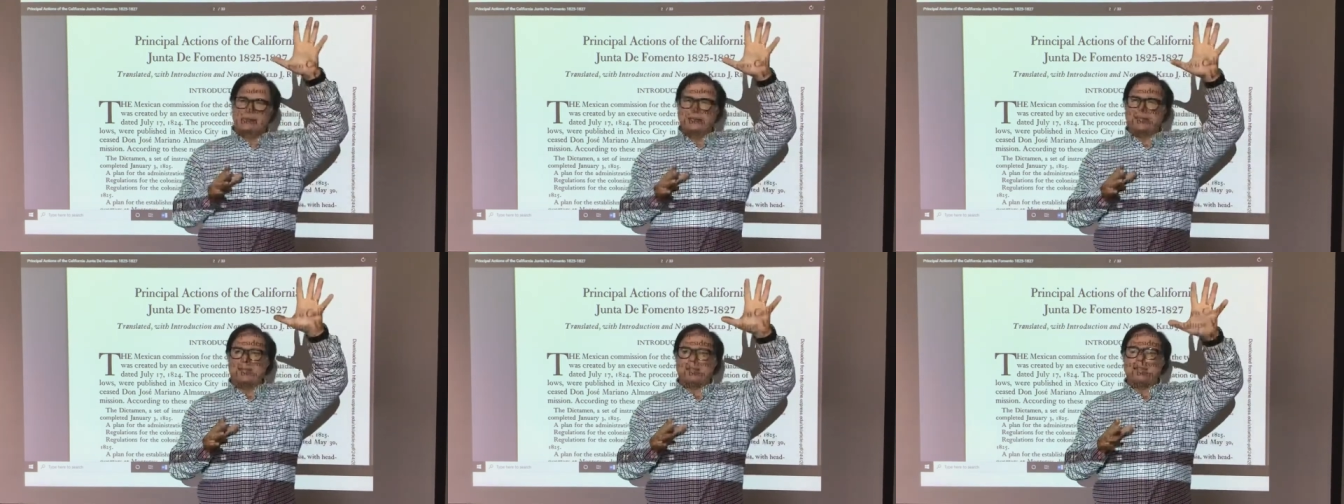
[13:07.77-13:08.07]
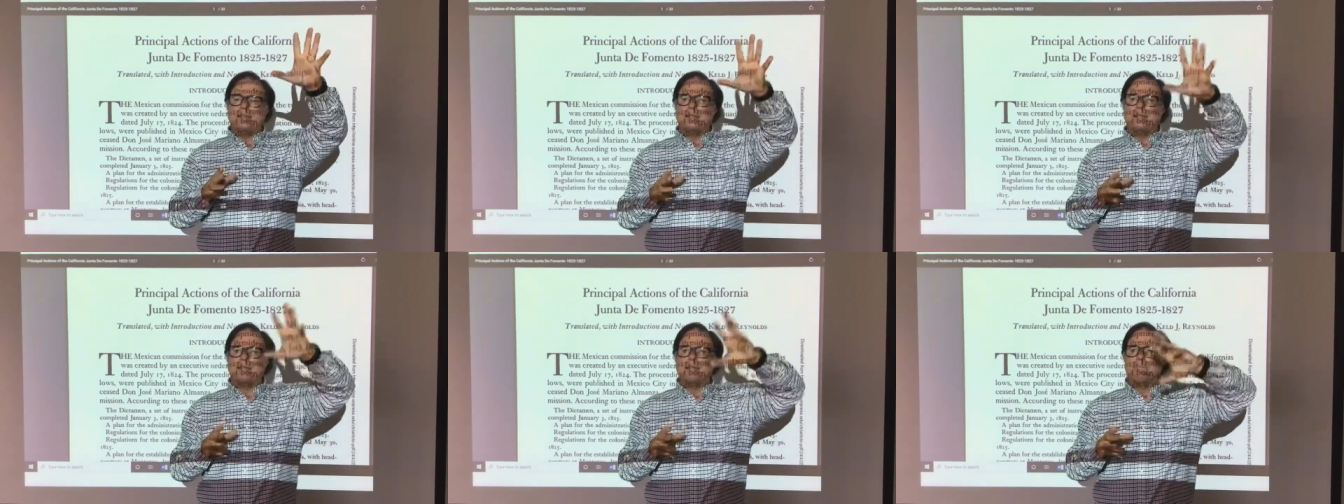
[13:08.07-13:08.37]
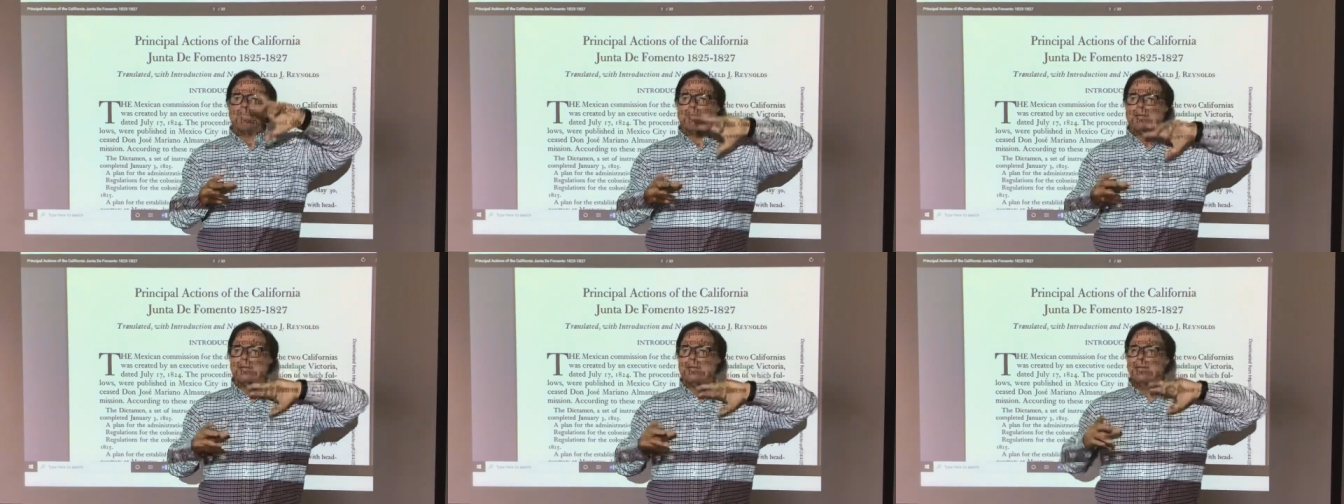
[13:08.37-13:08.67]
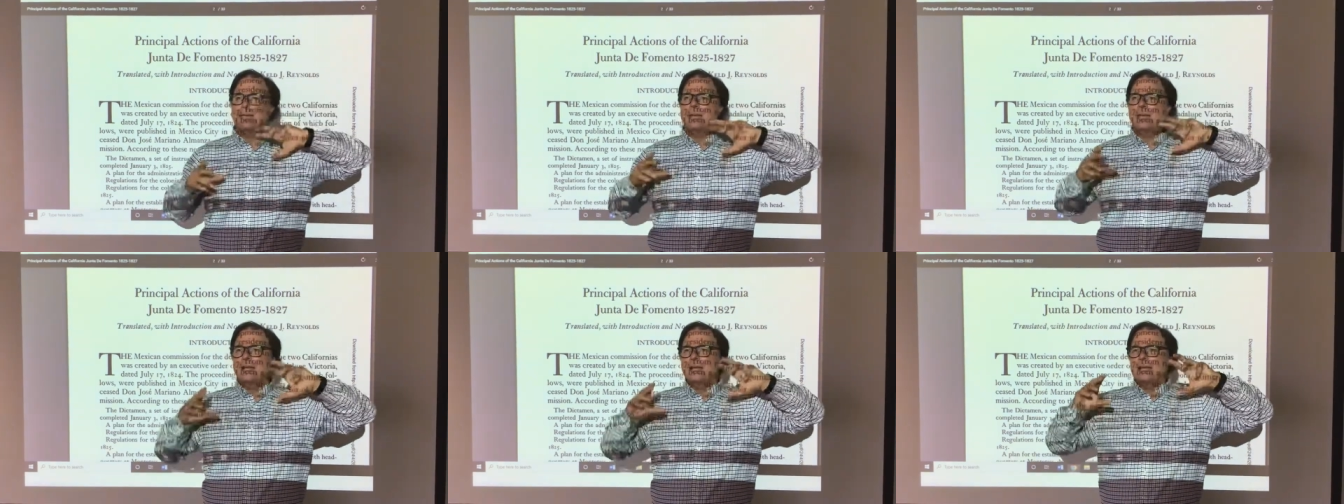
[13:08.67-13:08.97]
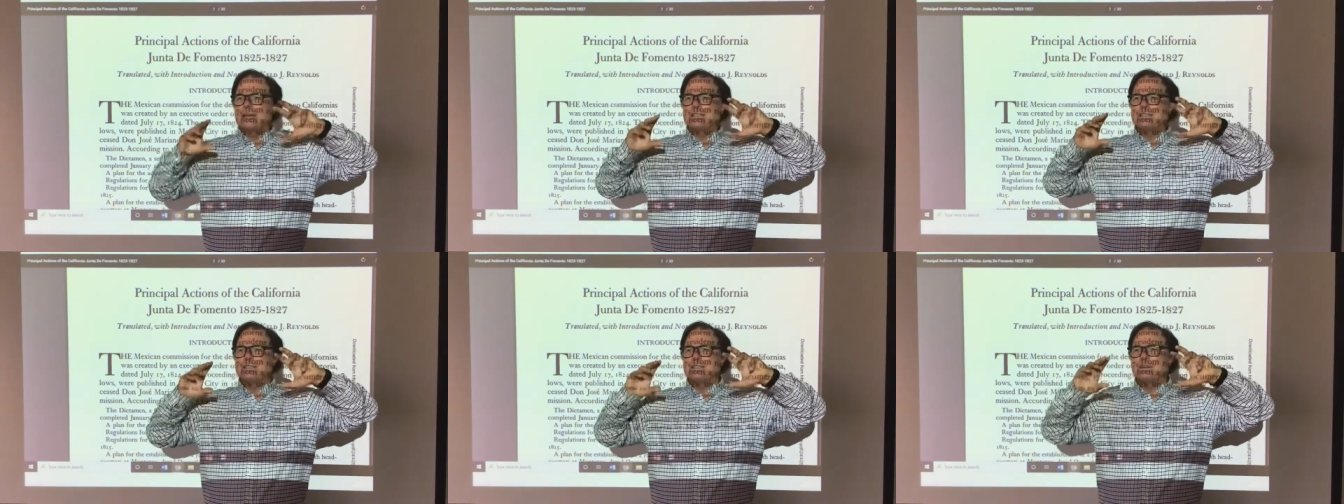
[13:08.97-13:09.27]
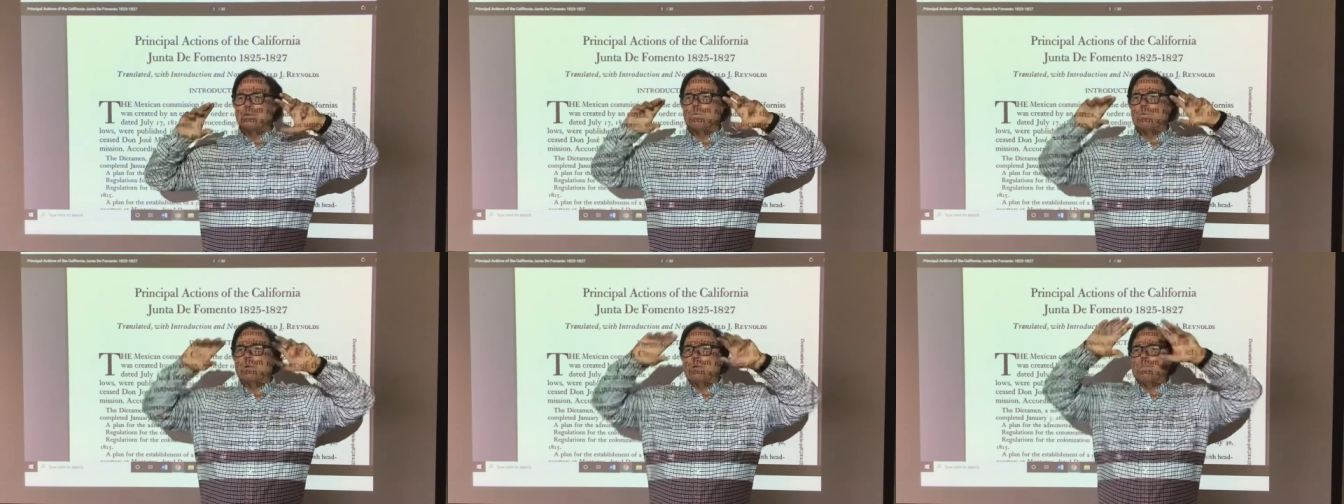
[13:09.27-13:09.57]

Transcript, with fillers: anything up here, and so we